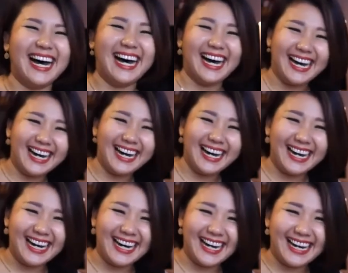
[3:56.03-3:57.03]

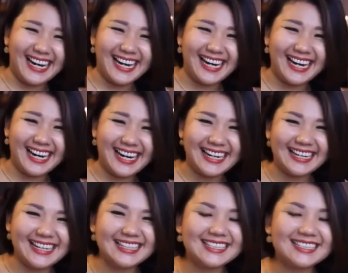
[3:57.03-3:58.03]

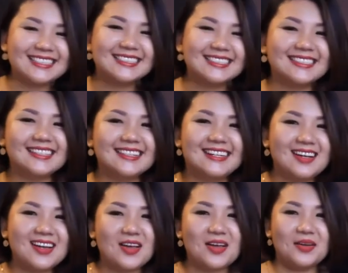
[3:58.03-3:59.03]

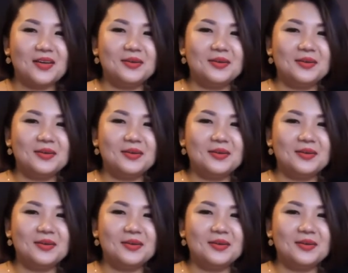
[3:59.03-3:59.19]
[no speech]